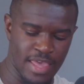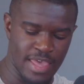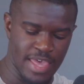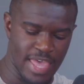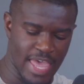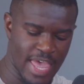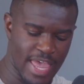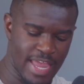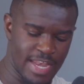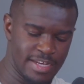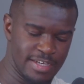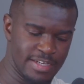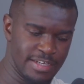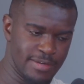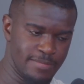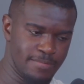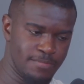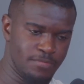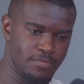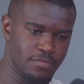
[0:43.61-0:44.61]
And
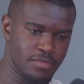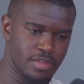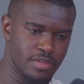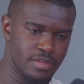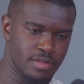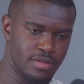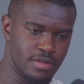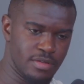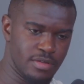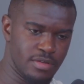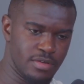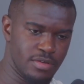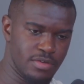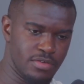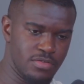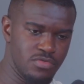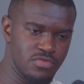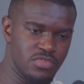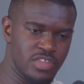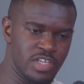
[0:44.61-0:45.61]

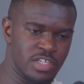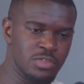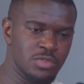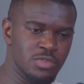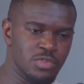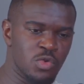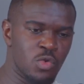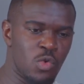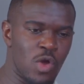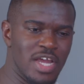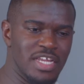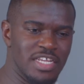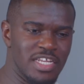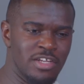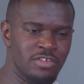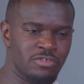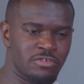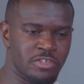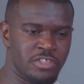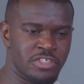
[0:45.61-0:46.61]
this was quite
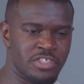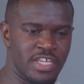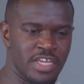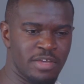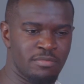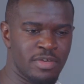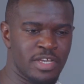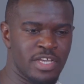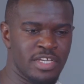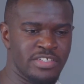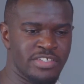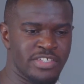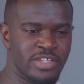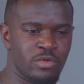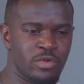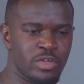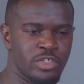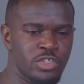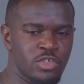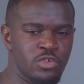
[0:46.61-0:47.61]
interesting because there
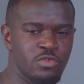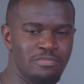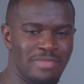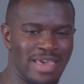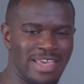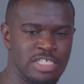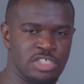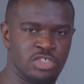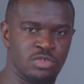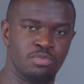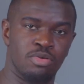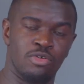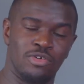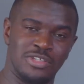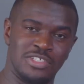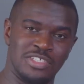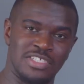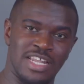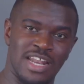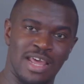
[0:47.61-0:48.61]
were two major
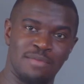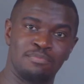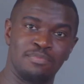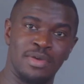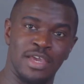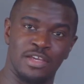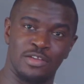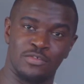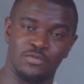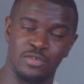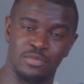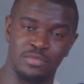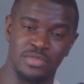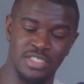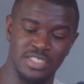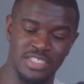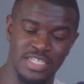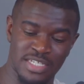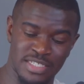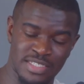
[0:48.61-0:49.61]
points that I picked from
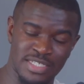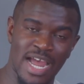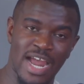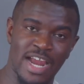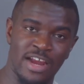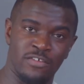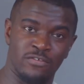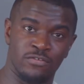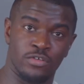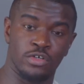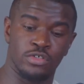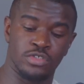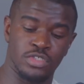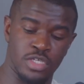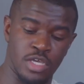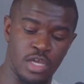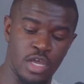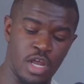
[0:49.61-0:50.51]
this entire verse.